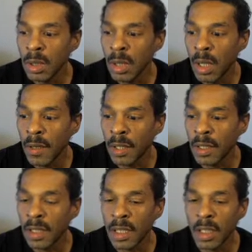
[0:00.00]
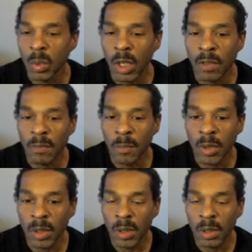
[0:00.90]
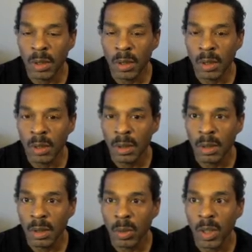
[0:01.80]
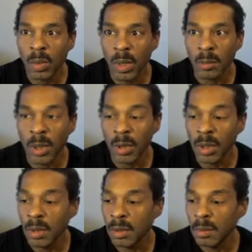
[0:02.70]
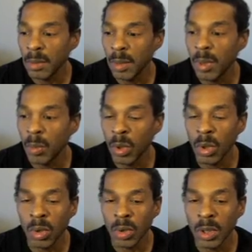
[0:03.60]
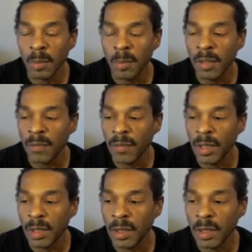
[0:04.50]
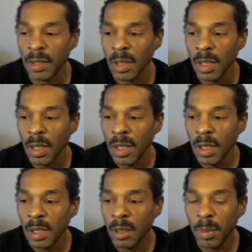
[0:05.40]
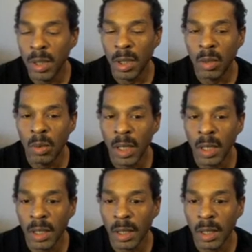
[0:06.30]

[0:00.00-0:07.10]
I think they said 12 million, 21 million people will lose their benefits, their PUA